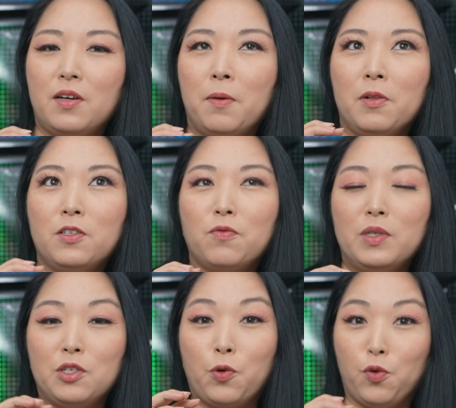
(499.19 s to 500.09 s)
a little
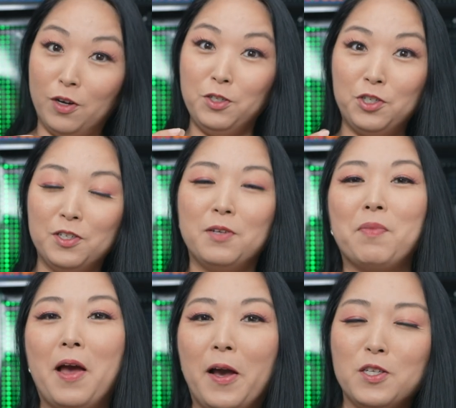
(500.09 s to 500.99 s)
bit crunch in
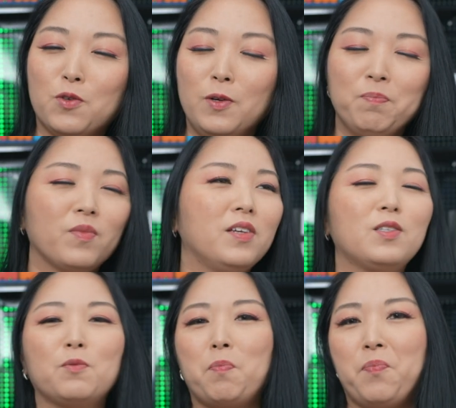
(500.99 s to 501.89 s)
my ice cream.
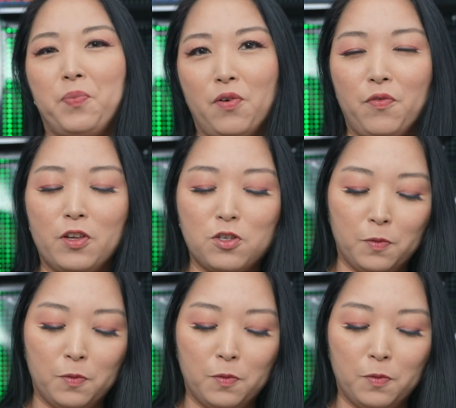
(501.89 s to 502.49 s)
It's perfect.